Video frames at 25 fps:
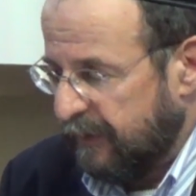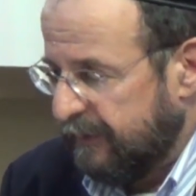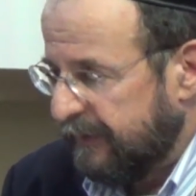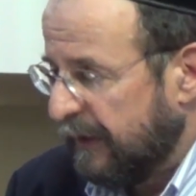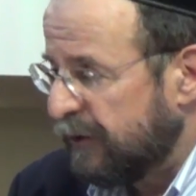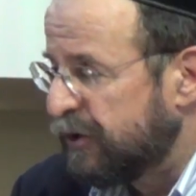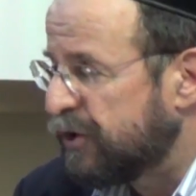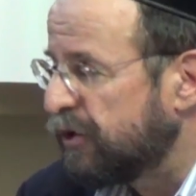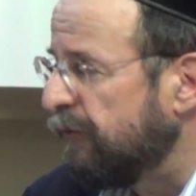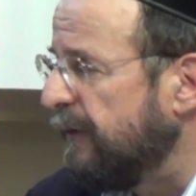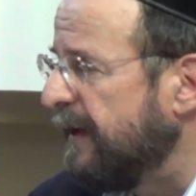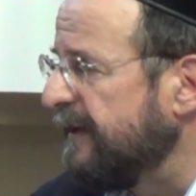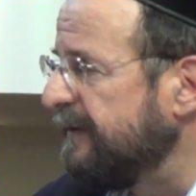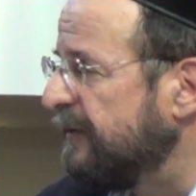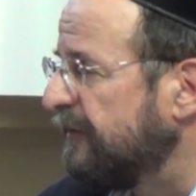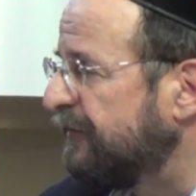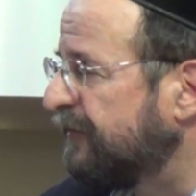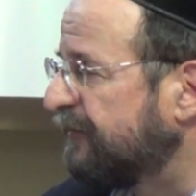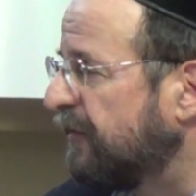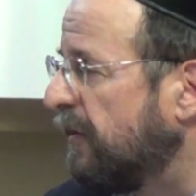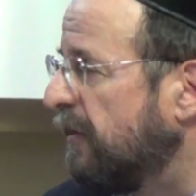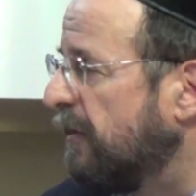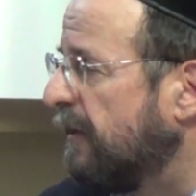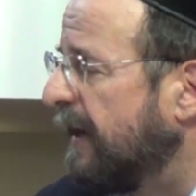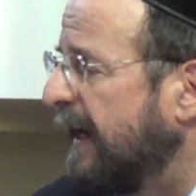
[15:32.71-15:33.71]
Now, during
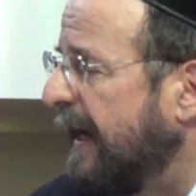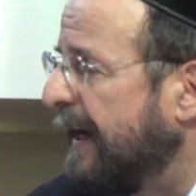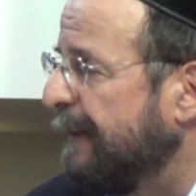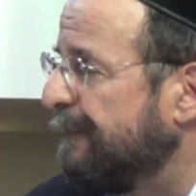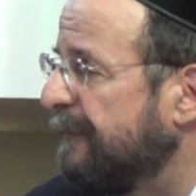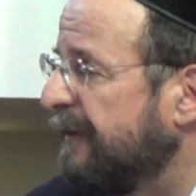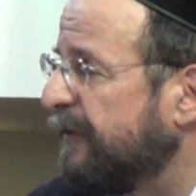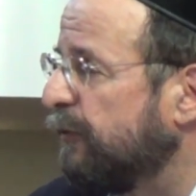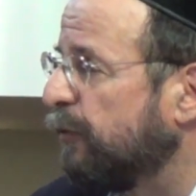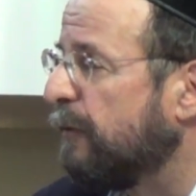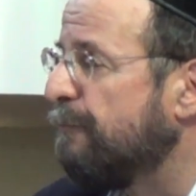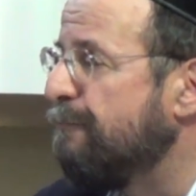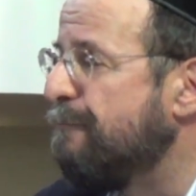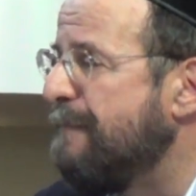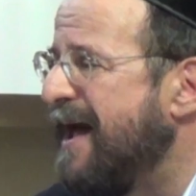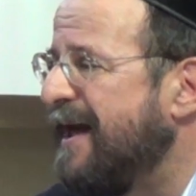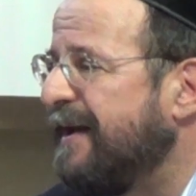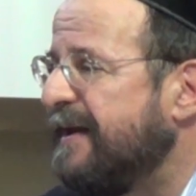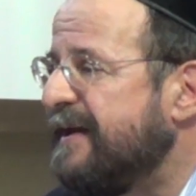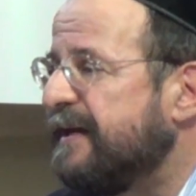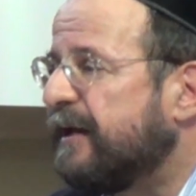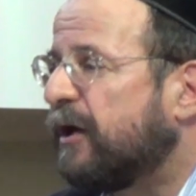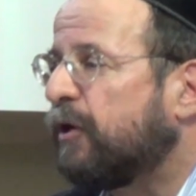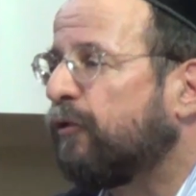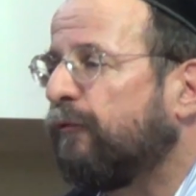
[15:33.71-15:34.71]
this time, there were
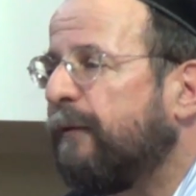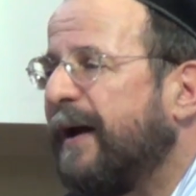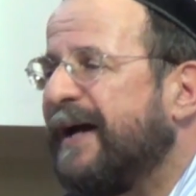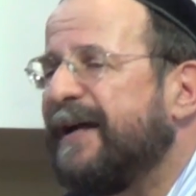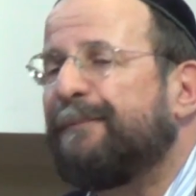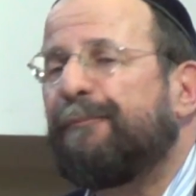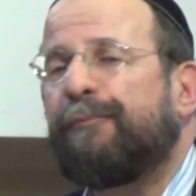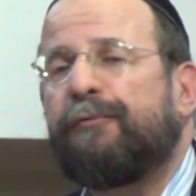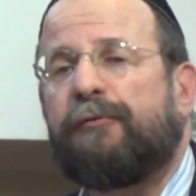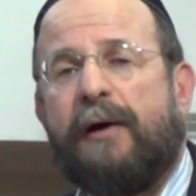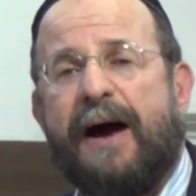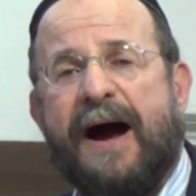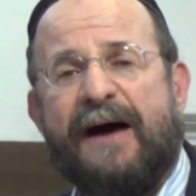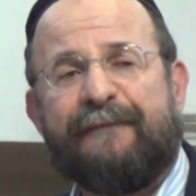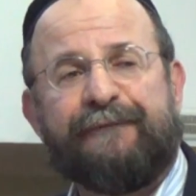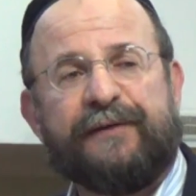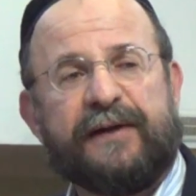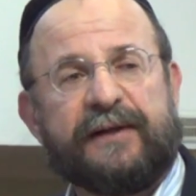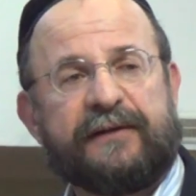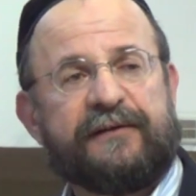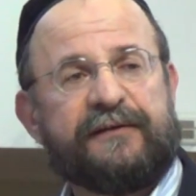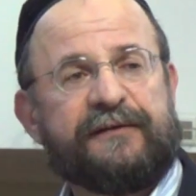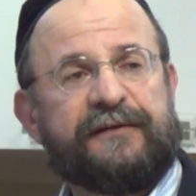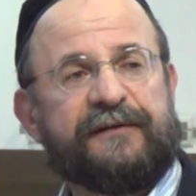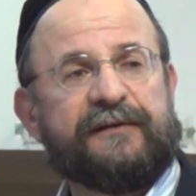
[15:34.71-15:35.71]
many great
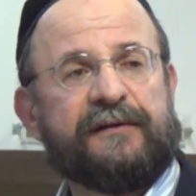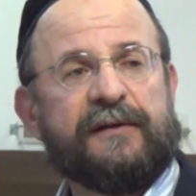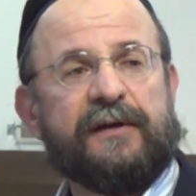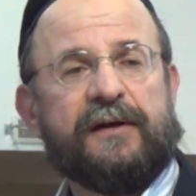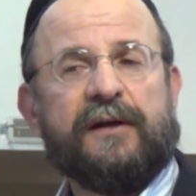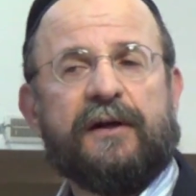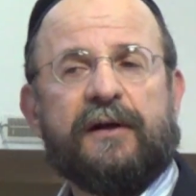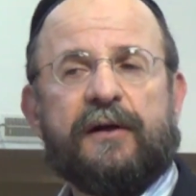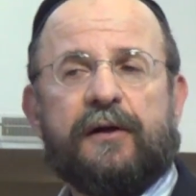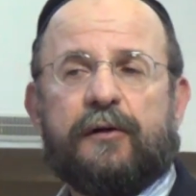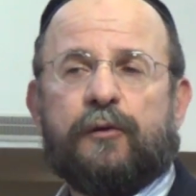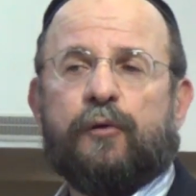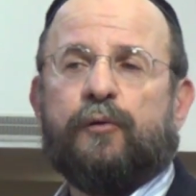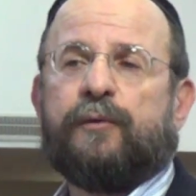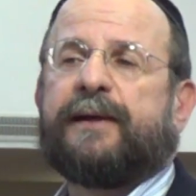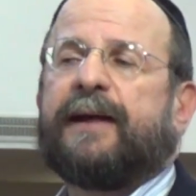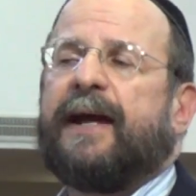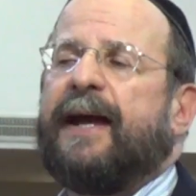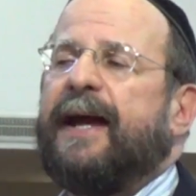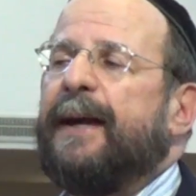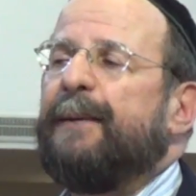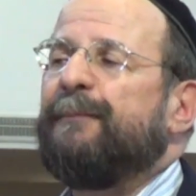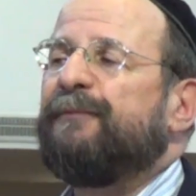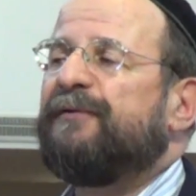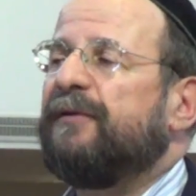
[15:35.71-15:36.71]
prophets who
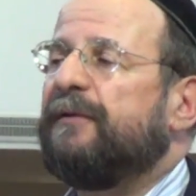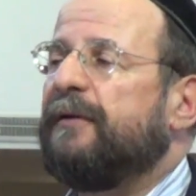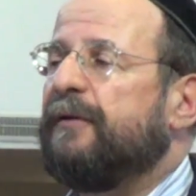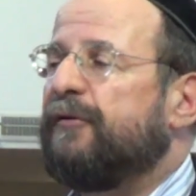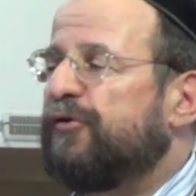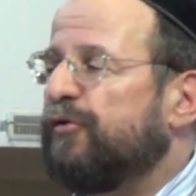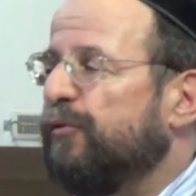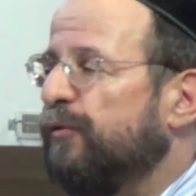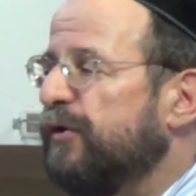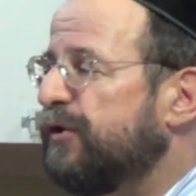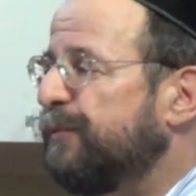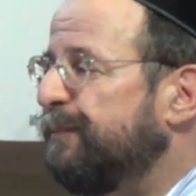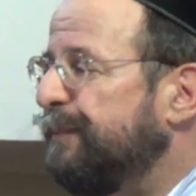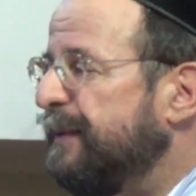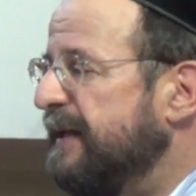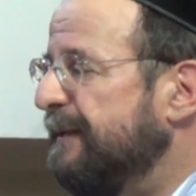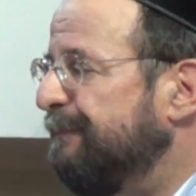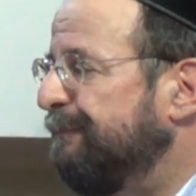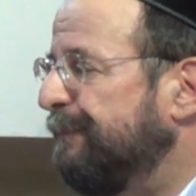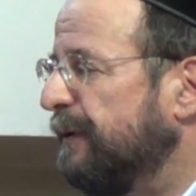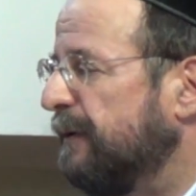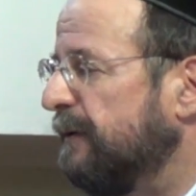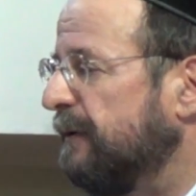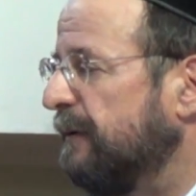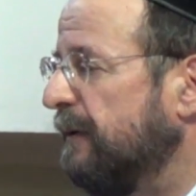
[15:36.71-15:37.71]
came to the Jewish
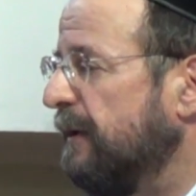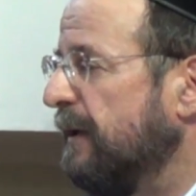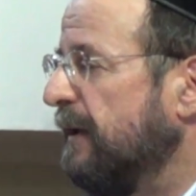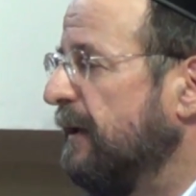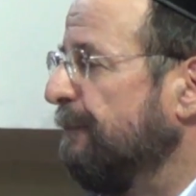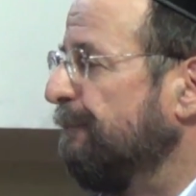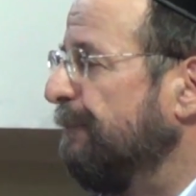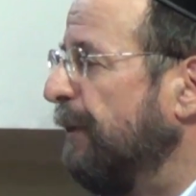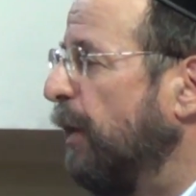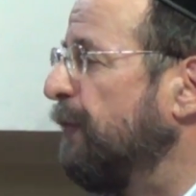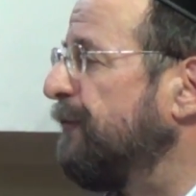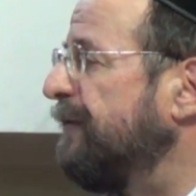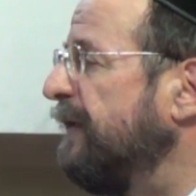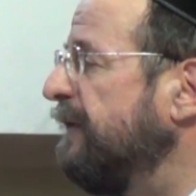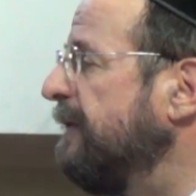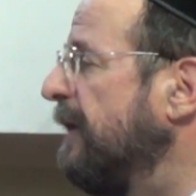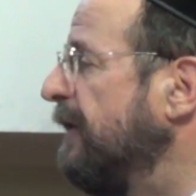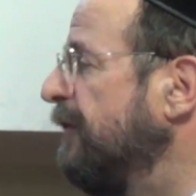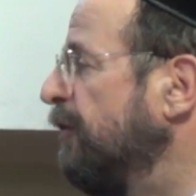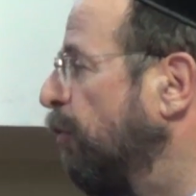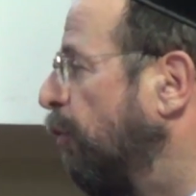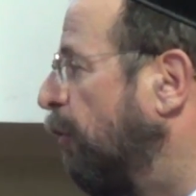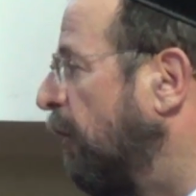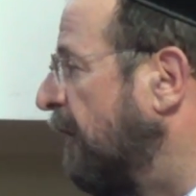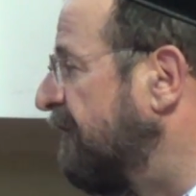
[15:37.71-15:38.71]
people, both in
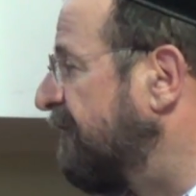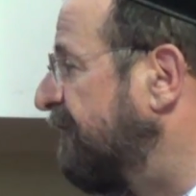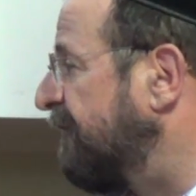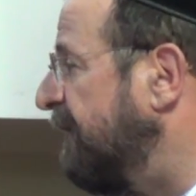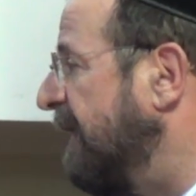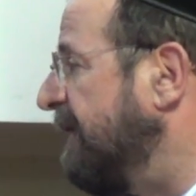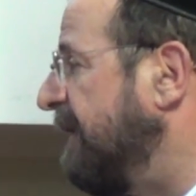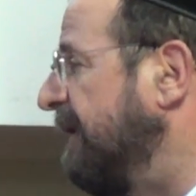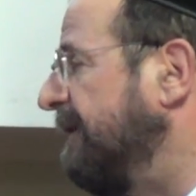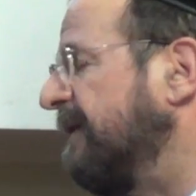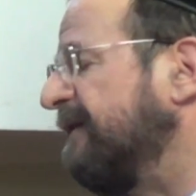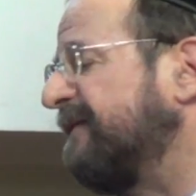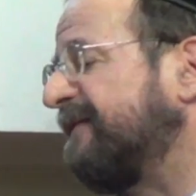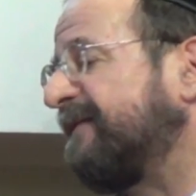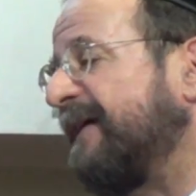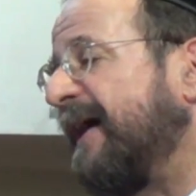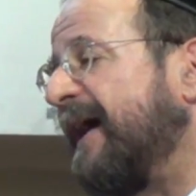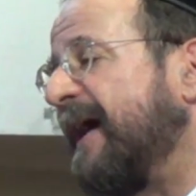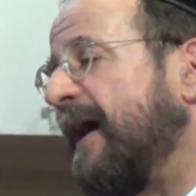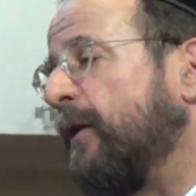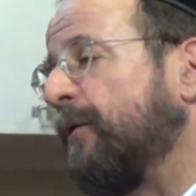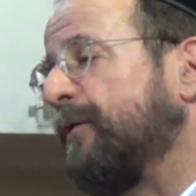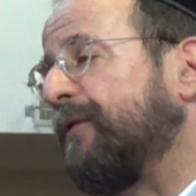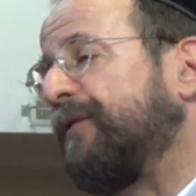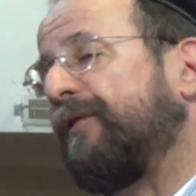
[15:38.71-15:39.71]
the north and in the
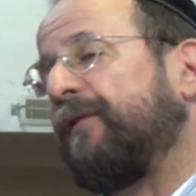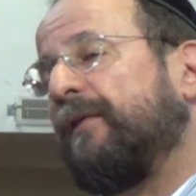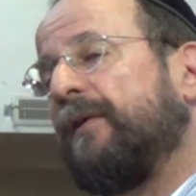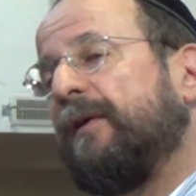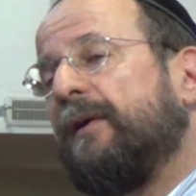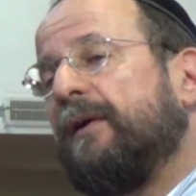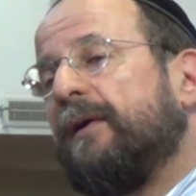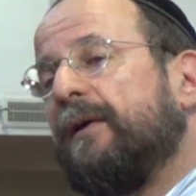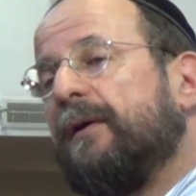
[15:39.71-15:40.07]
south,